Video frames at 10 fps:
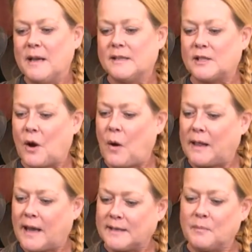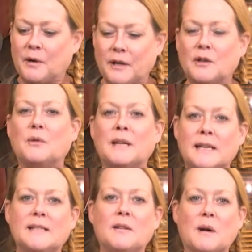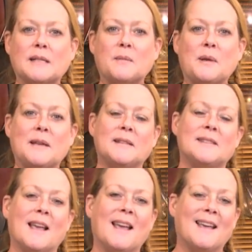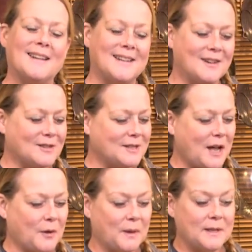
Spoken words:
So I like to bring you easy recipes, and here's another one.